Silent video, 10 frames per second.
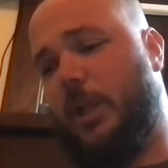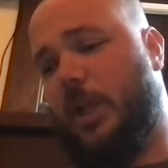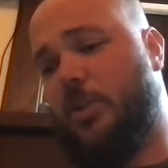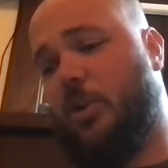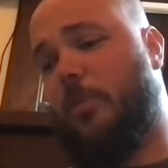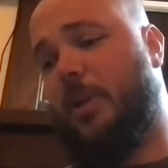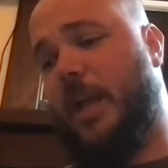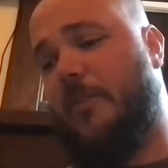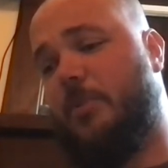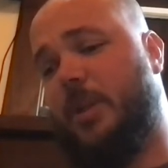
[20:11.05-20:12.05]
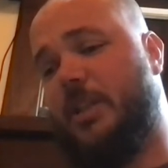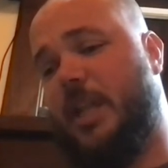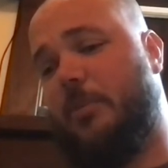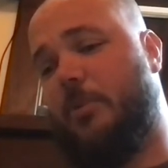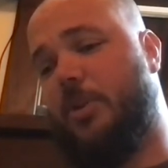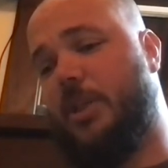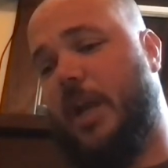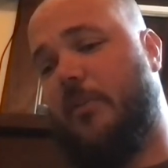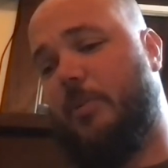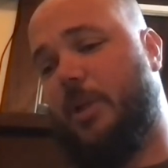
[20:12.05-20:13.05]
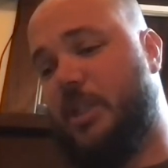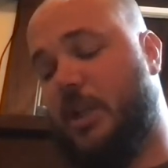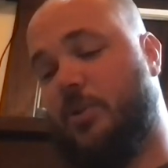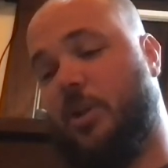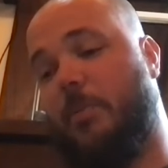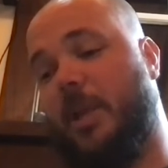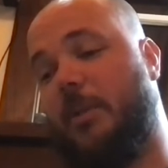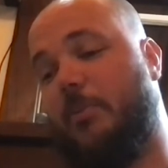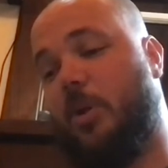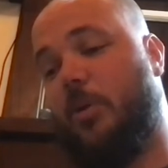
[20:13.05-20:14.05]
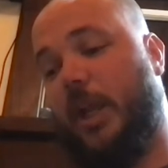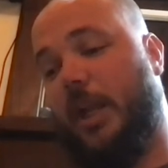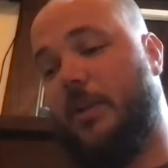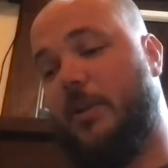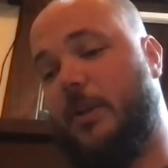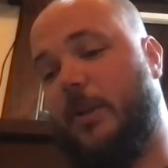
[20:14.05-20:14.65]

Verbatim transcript: I told him he'd have to be a damn good diver because I was going to make him go get it.